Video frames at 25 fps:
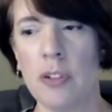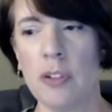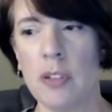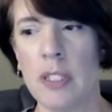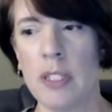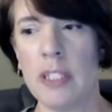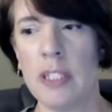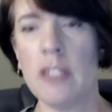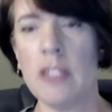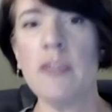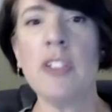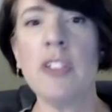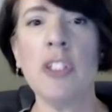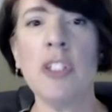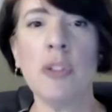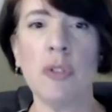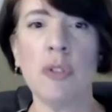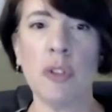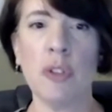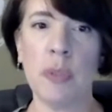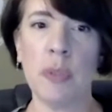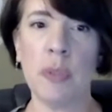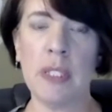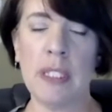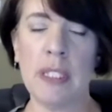
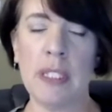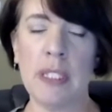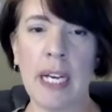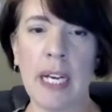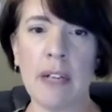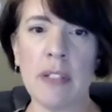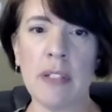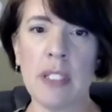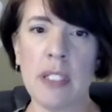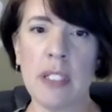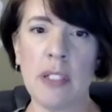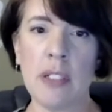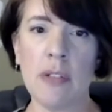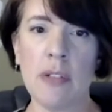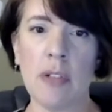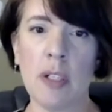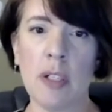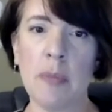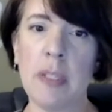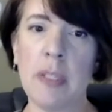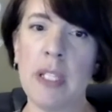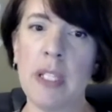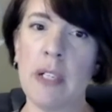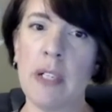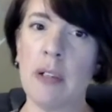individuals with Down
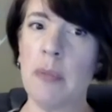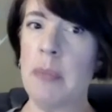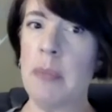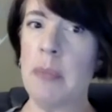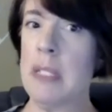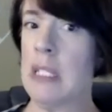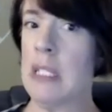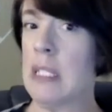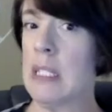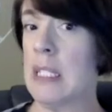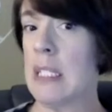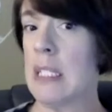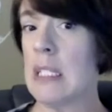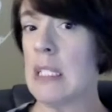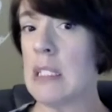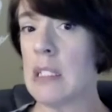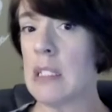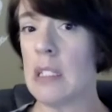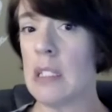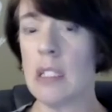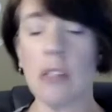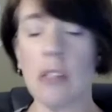syndrome and their abilities and